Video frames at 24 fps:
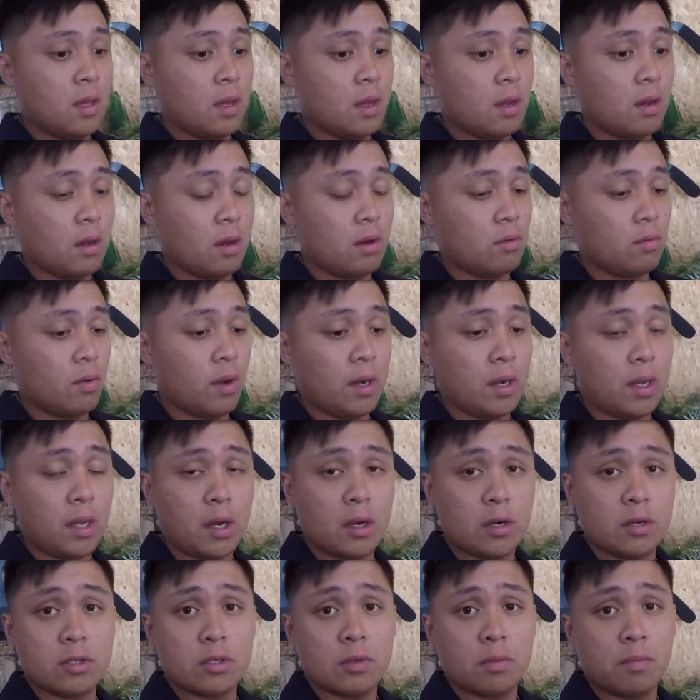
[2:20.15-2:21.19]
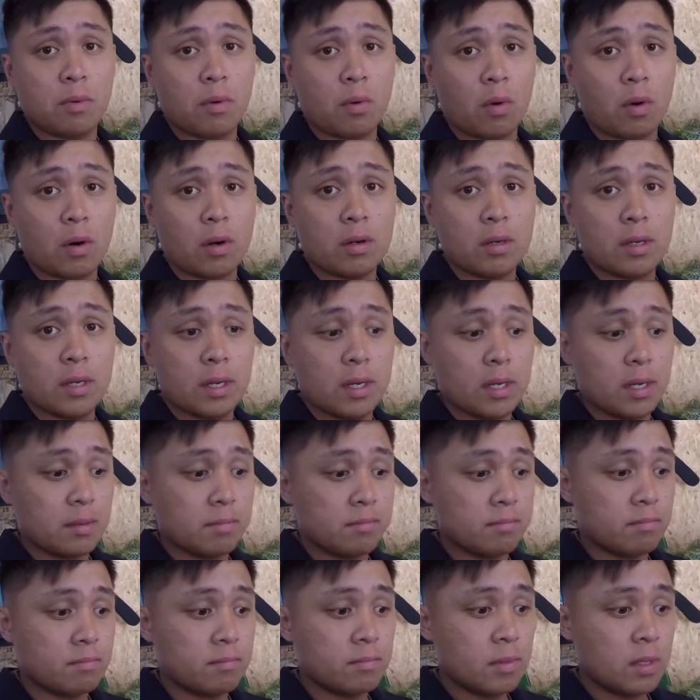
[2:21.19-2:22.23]
radiator support,
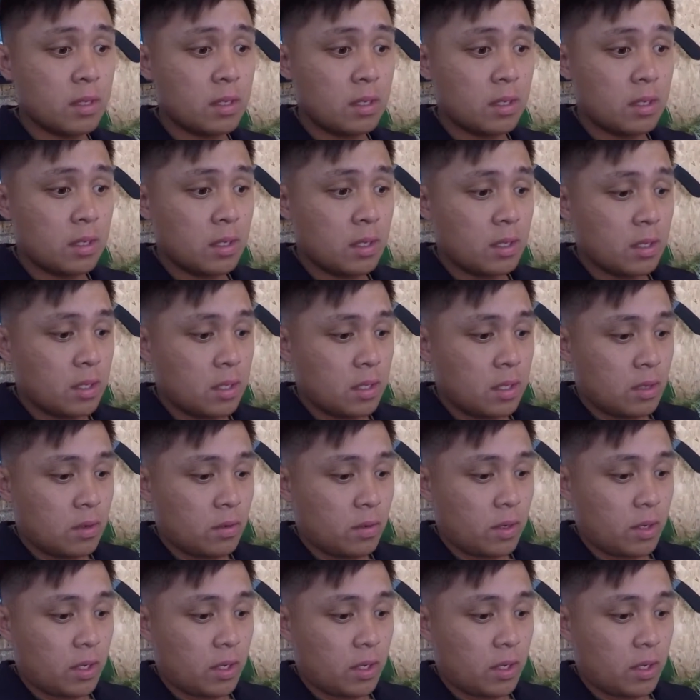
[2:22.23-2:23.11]
what